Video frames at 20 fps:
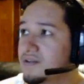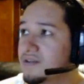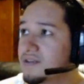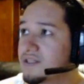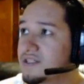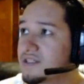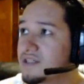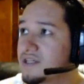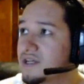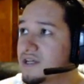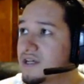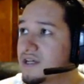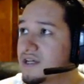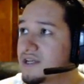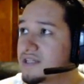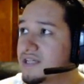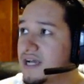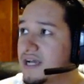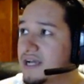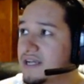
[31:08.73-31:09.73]

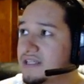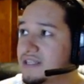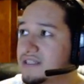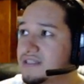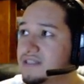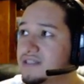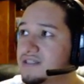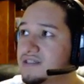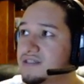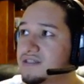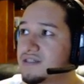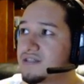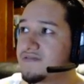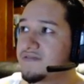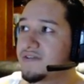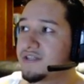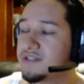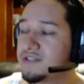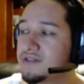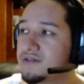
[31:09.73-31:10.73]
attack is
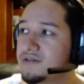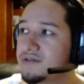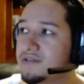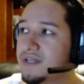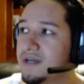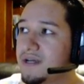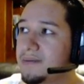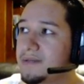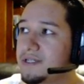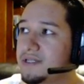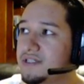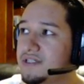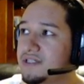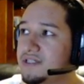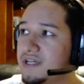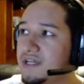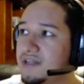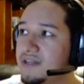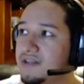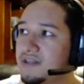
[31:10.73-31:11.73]
physical damage
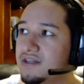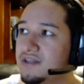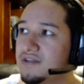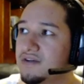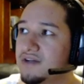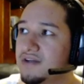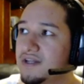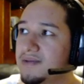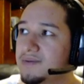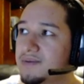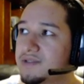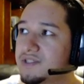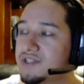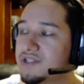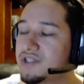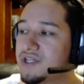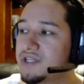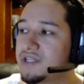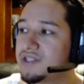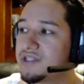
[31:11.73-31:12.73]
and you're unable to
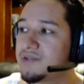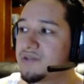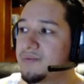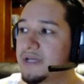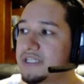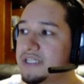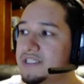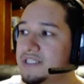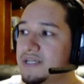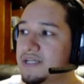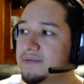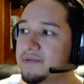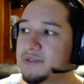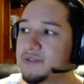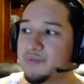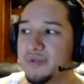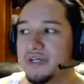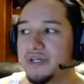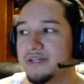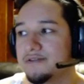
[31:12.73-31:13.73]
change it to magic damage,
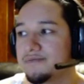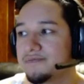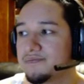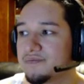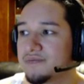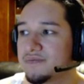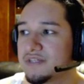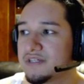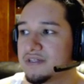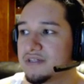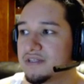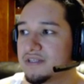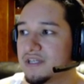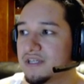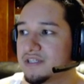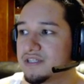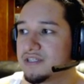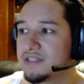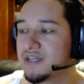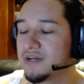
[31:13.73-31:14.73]
but that's
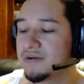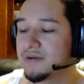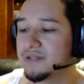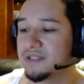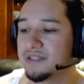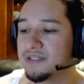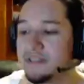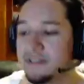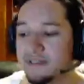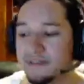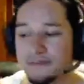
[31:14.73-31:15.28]
just how it is.